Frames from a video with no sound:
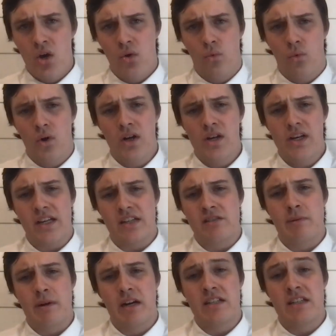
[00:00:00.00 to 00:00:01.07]
One
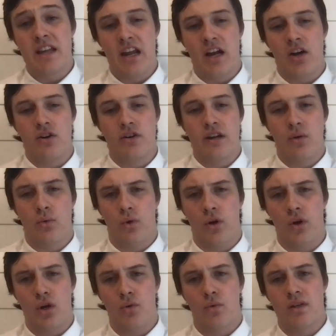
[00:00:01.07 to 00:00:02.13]
experience that I heard at
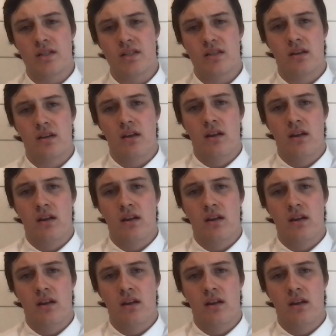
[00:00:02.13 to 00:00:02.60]
work was